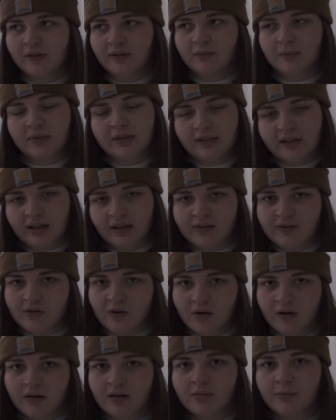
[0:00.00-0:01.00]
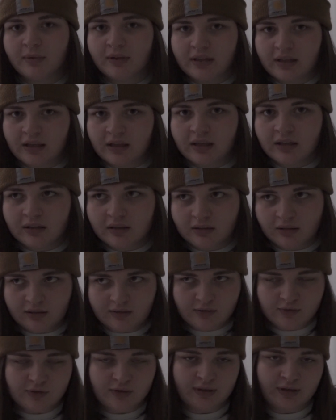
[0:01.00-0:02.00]
I mean, yeah, it's hard in the beginning and
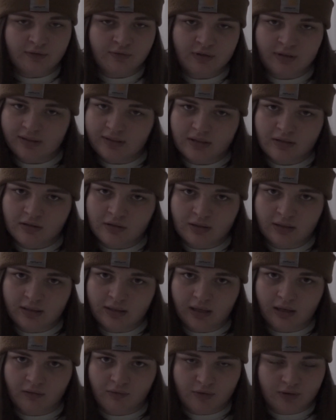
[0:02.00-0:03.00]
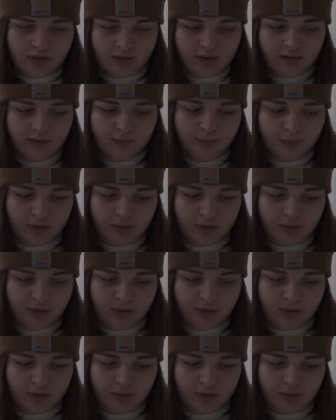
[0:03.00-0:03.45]
you're trying to transition into everything,